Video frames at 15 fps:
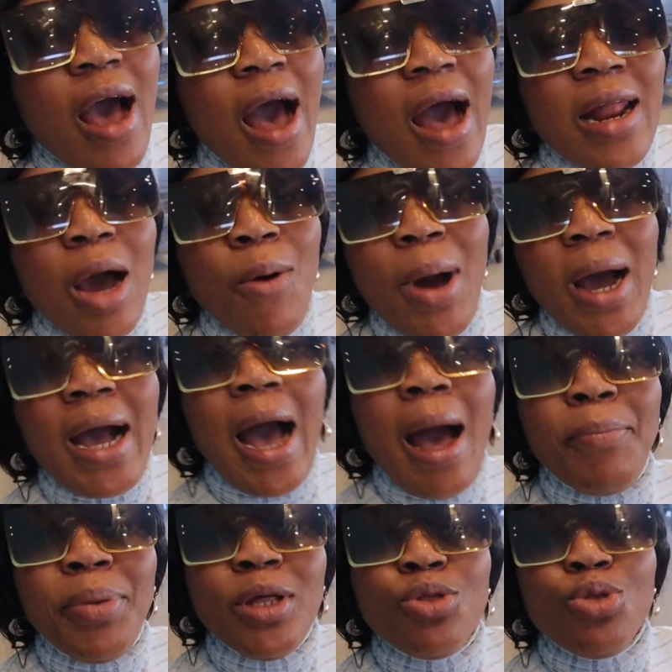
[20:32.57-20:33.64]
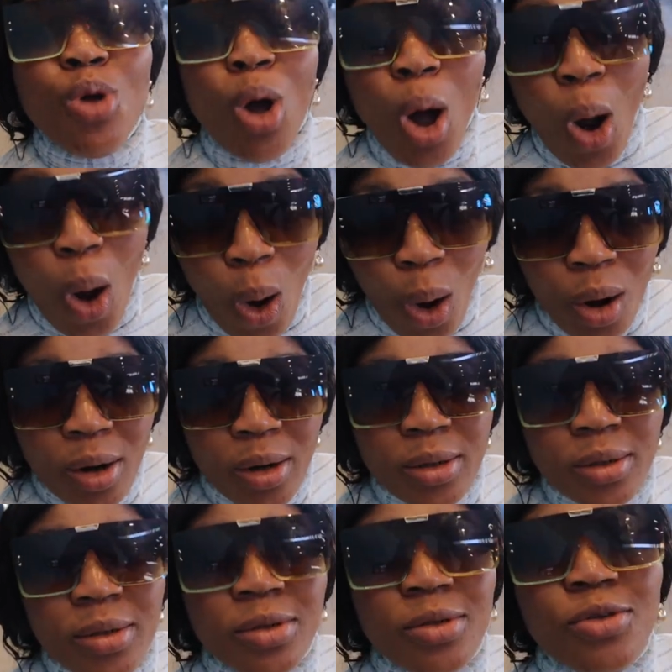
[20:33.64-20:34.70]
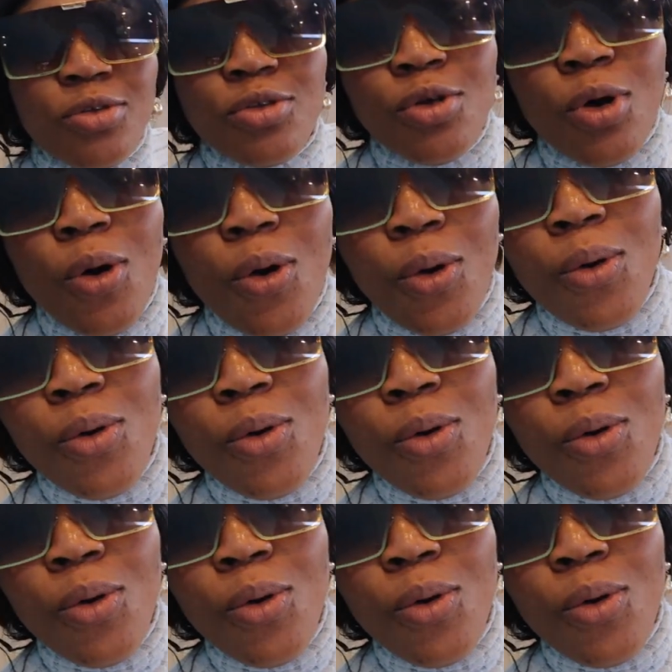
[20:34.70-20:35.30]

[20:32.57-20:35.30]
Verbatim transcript: at our cabin door so